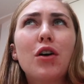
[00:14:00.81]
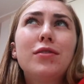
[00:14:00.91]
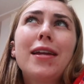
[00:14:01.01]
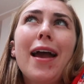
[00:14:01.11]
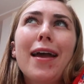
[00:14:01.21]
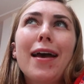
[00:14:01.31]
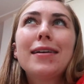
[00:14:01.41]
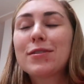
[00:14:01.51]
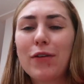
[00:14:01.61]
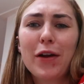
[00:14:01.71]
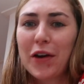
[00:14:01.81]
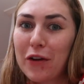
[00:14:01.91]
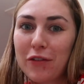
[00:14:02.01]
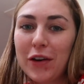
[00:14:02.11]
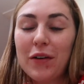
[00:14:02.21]

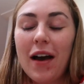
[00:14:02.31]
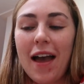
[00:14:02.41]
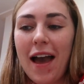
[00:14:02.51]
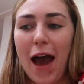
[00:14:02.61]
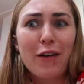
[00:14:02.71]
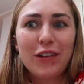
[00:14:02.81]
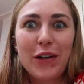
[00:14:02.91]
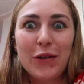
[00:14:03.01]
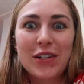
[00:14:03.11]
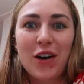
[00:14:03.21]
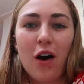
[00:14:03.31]
I don't really know what to